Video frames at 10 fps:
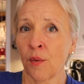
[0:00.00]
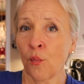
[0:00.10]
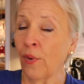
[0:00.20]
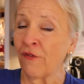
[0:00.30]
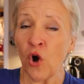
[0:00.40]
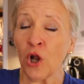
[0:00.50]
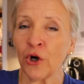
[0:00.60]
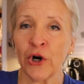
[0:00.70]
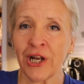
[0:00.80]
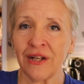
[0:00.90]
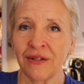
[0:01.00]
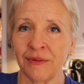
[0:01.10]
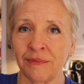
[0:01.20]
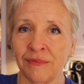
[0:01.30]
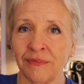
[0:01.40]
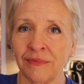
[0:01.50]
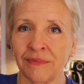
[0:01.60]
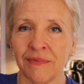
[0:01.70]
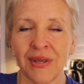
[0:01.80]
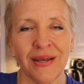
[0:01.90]
We've all heard it.
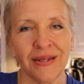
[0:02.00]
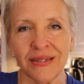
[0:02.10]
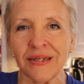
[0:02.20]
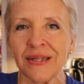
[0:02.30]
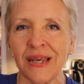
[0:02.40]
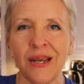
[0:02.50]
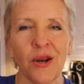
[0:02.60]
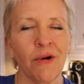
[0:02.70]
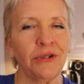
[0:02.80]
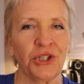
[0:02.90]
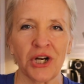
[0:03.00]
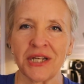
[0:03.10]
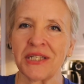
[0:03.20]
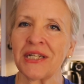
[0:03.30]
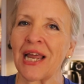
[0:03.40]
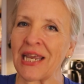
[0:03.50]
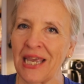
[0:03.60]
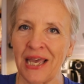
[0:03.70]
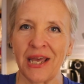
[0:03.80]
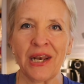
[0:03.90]
Isn't keto just like
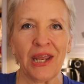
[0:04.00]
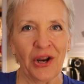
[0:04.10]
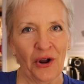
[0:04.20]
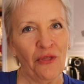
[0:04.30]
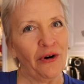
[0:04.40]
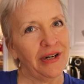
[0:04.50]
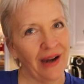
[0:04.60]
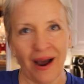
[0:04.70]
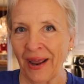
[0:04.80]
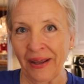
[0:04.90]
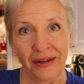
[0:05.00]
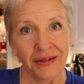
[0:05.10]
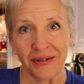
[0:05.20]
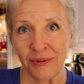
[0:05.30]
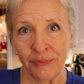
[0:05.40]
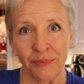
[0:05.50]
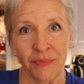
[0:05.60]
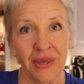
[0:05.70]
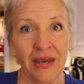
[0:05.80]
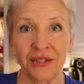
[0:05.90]
any other diet?
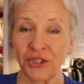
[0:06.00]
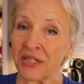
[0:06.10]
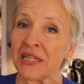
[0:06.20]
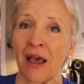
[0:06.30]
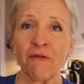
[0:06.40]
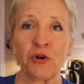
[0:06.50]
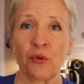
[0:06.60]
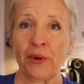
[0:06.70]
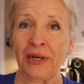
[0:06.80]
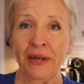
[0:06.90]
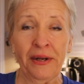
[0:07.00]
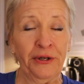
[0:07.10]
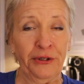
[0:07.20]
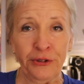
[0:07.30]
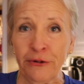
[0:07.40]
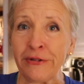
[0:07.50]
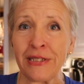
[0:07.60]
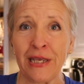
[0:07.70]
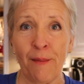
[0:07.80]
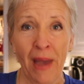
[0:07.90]
You just have to reduce
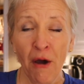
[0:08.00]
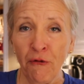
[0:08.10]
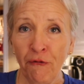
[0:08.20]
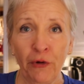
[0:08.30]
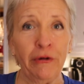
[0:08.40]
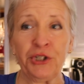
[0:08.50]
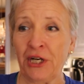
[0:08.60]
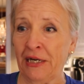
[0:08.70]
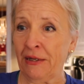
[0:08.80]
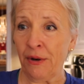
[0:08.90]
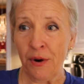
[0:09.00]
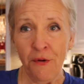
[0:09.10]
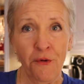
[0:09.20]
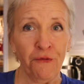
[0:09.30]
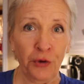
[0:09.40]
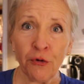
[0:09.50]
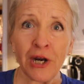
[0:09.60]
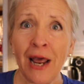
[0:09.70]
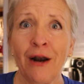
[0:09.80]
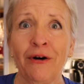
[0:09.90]
the amount of food you eat, fewer
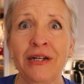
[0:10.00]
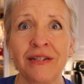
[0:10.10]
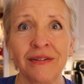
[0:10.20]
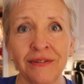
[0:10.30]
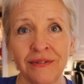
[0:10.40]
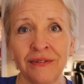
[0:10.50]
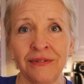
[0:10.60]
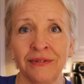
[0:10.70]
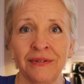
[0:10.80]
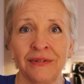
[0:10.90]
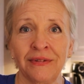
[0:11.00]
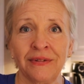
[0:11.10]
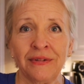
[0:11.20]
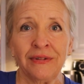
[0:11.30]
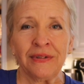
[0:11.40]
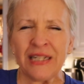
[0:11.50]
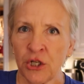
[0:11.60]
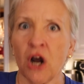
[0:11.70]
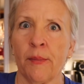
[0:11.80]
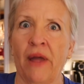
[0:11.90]
calories. Let's
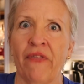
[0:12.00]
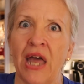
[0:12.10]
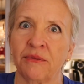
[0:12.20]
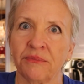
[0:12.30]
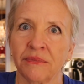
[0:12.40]
talk about that.